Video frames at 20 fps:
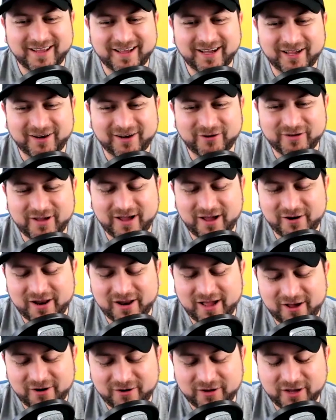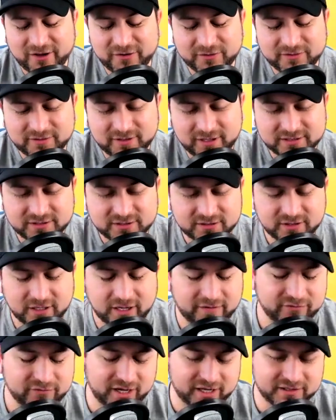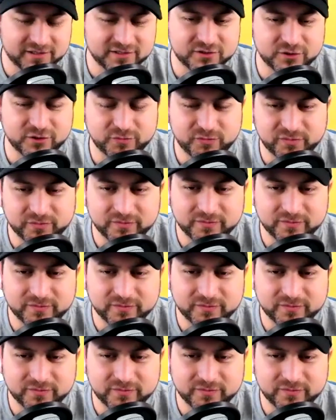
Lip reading: How long? How long have you had this group?